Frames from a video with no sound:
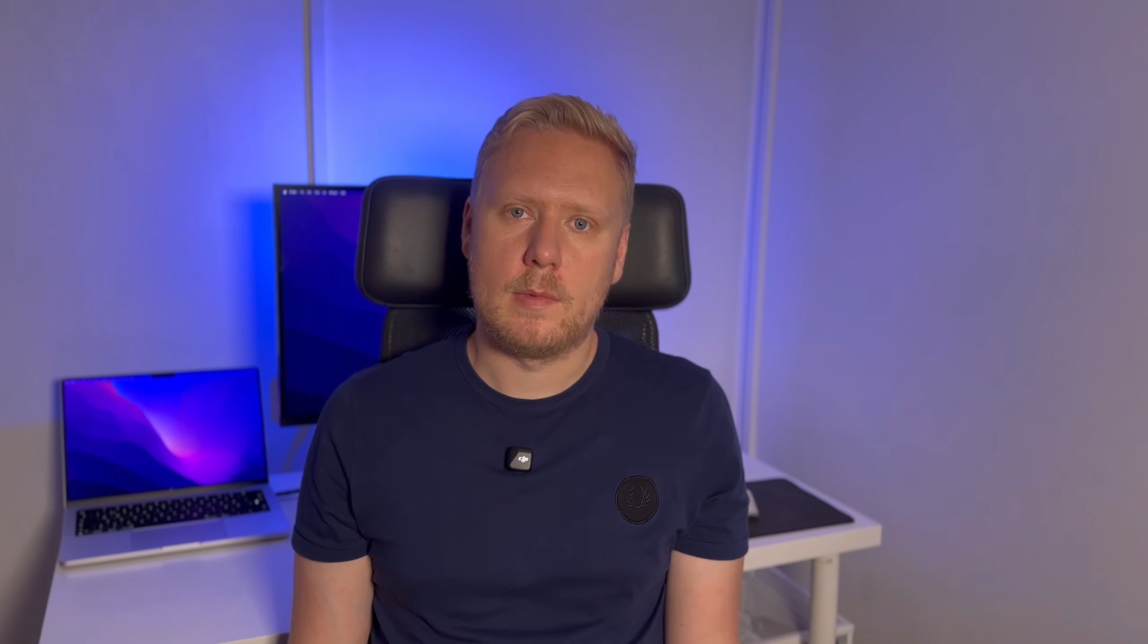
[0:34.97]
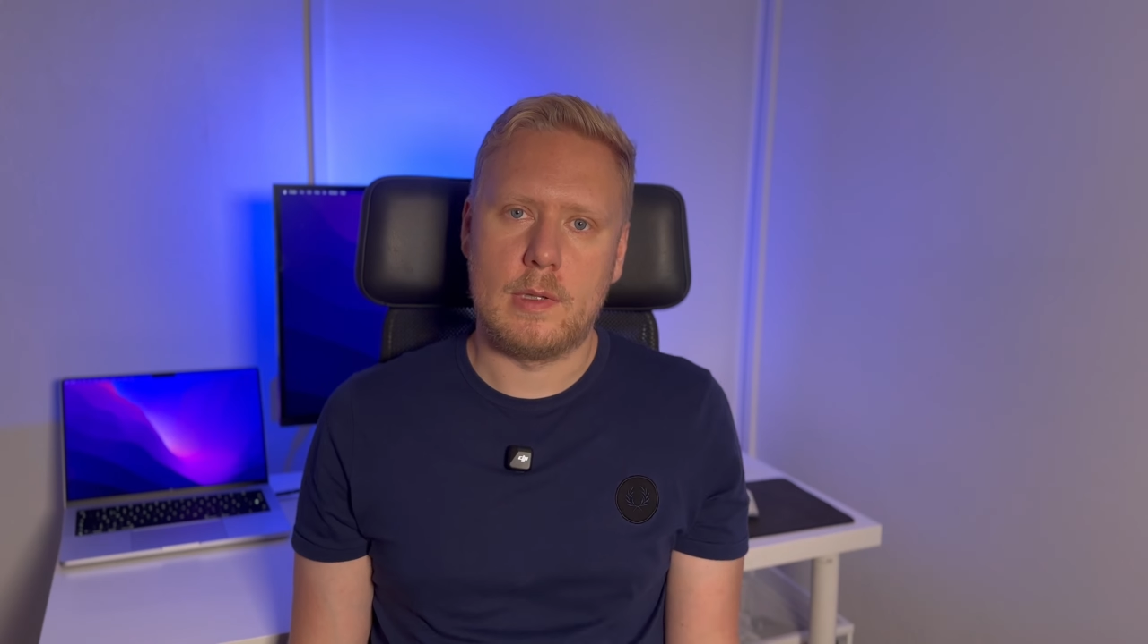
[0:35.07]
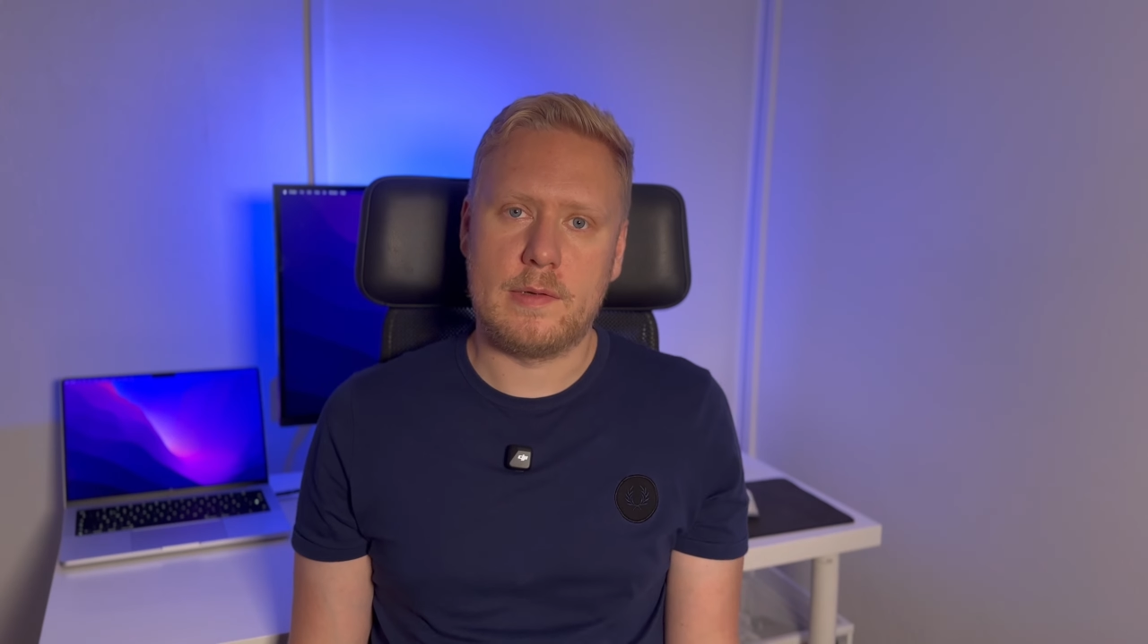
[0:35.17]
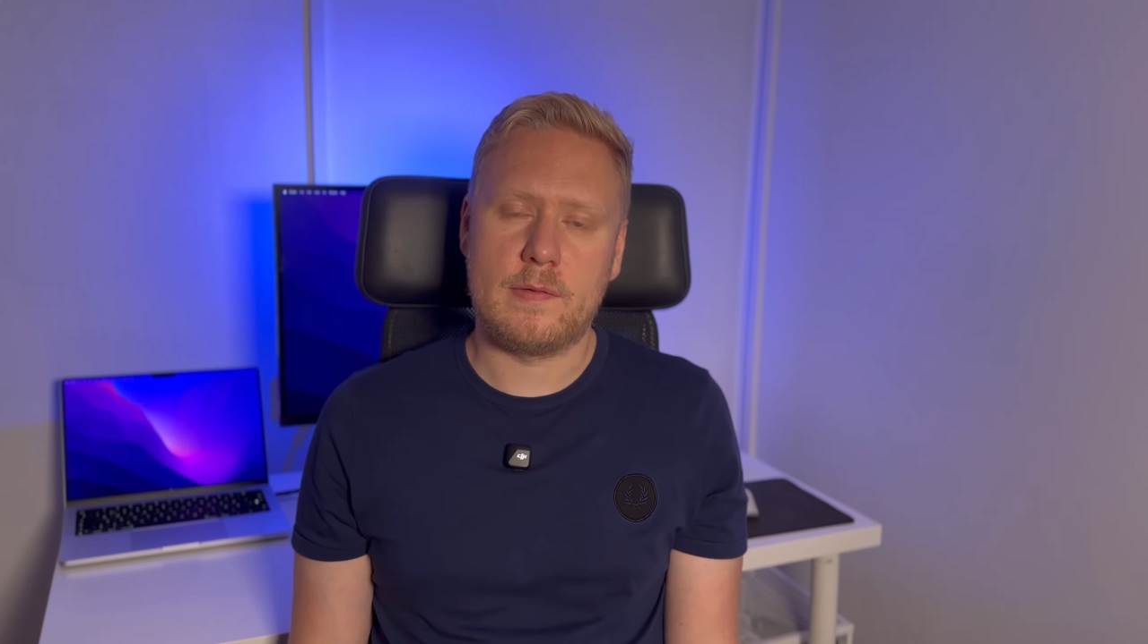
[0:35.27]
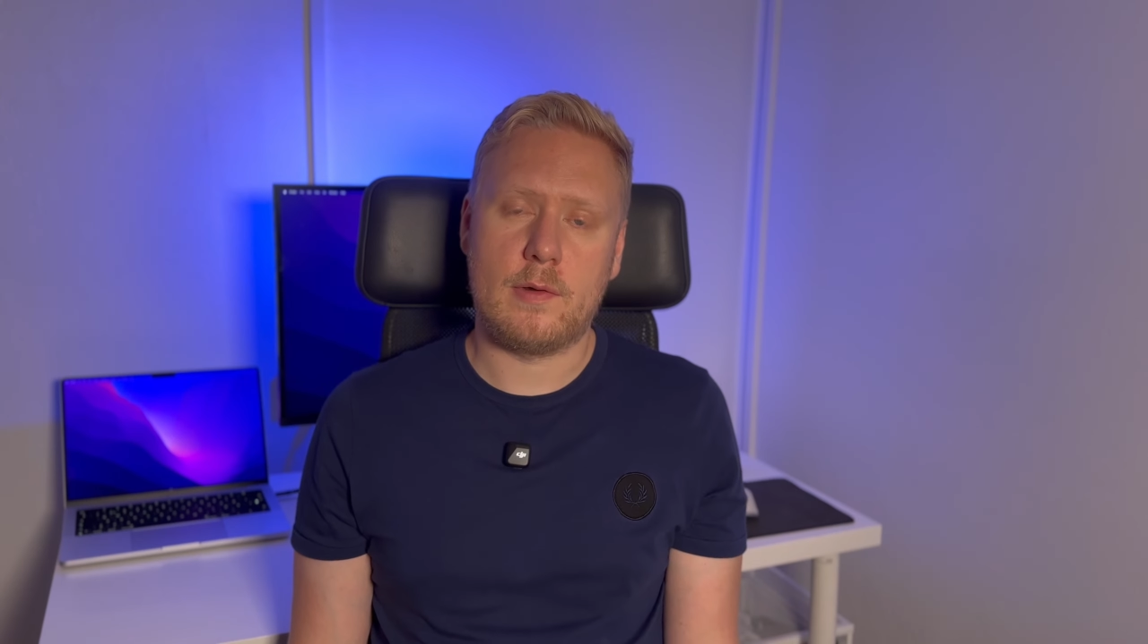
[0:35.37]

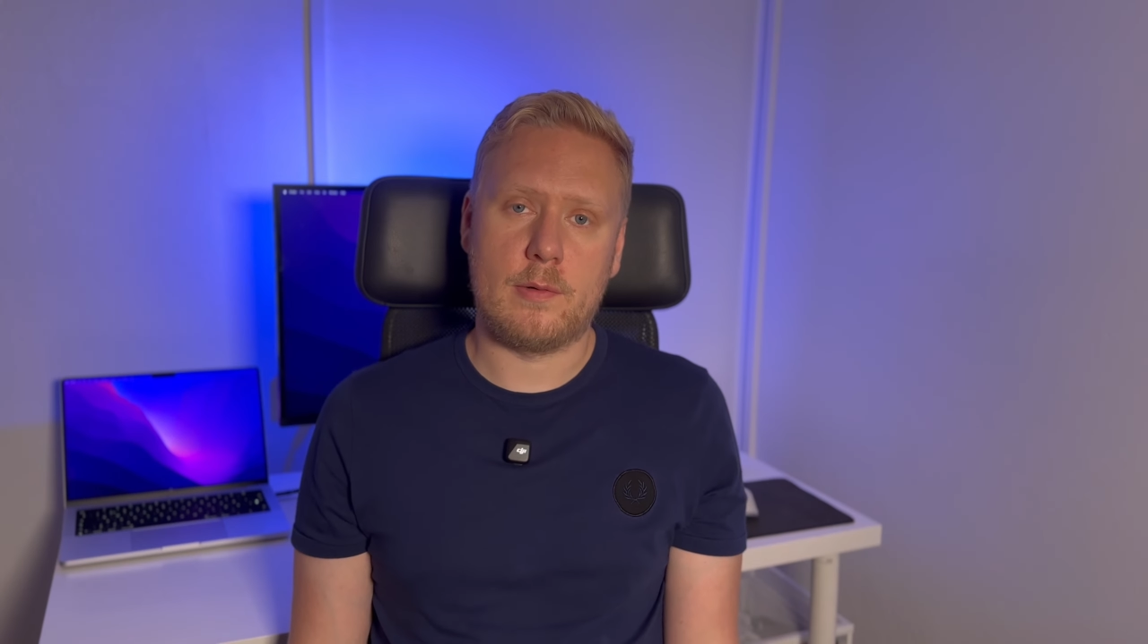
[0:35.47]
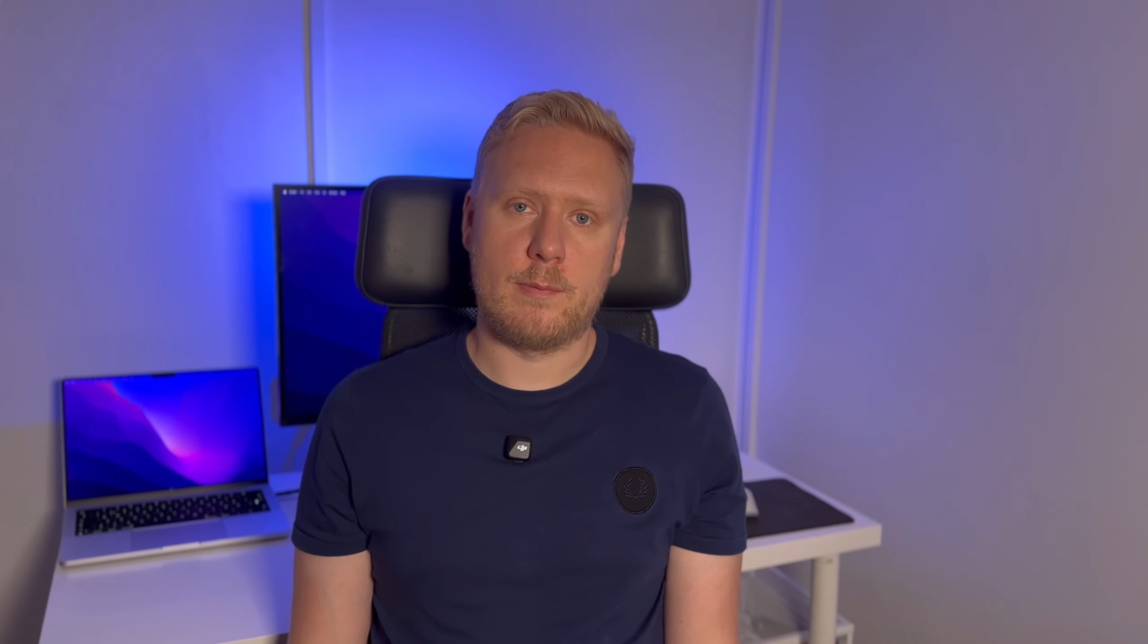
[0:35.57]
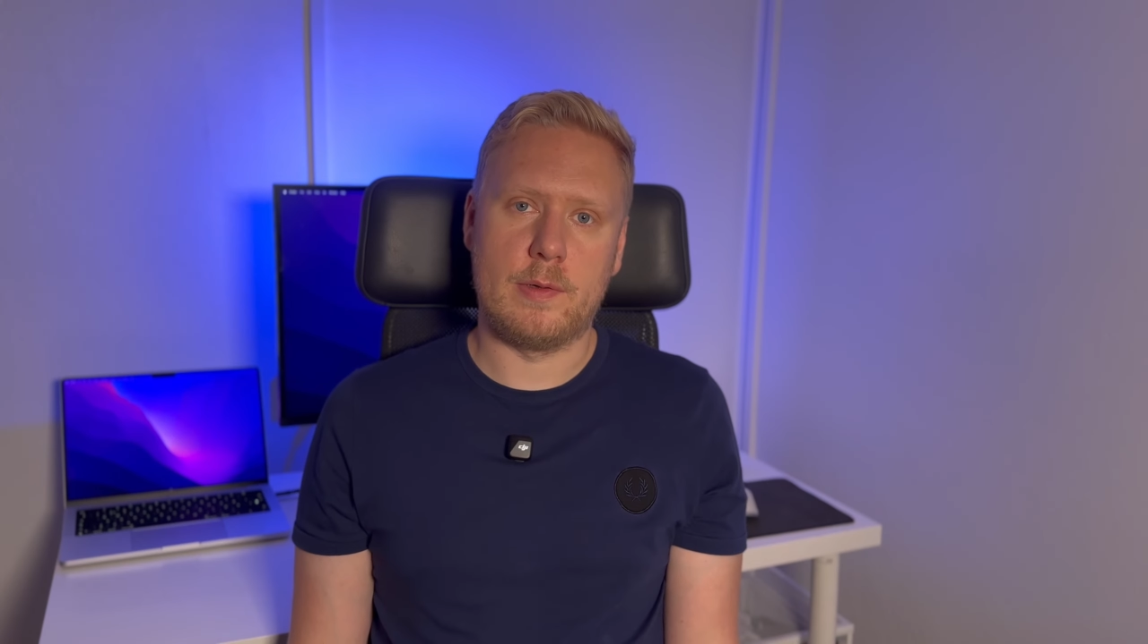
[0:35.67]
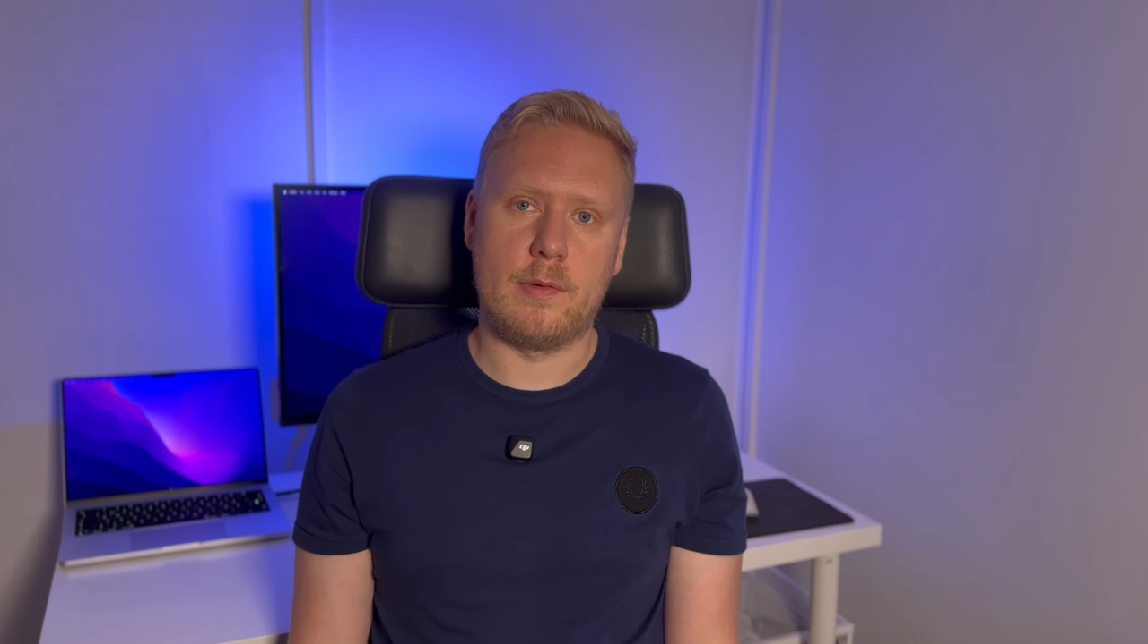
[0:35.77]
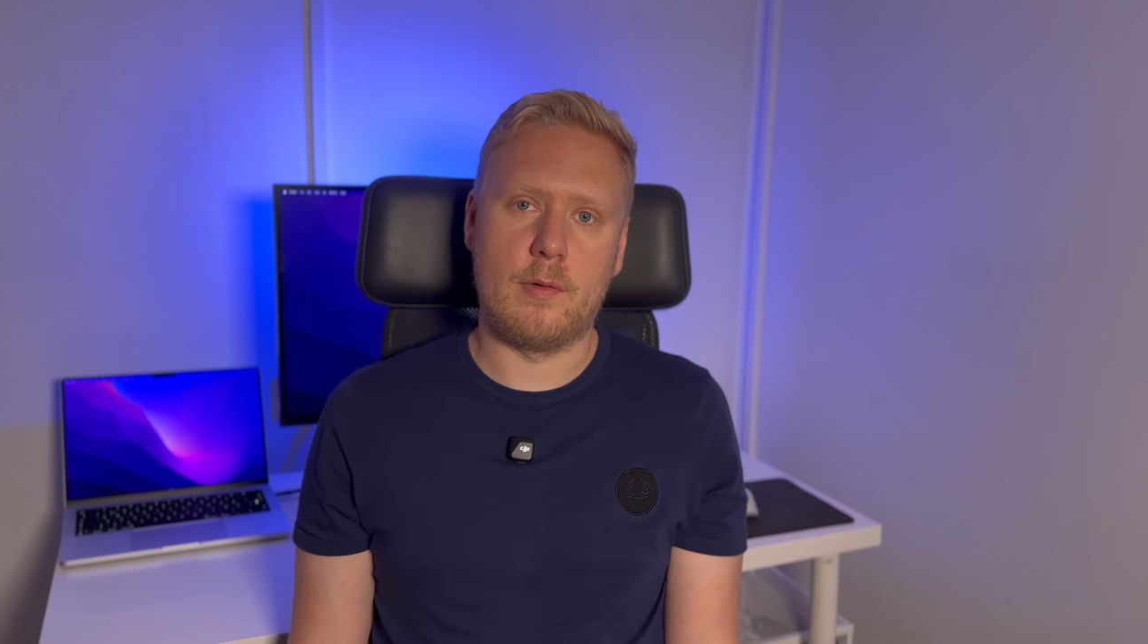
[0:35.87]
Let's start with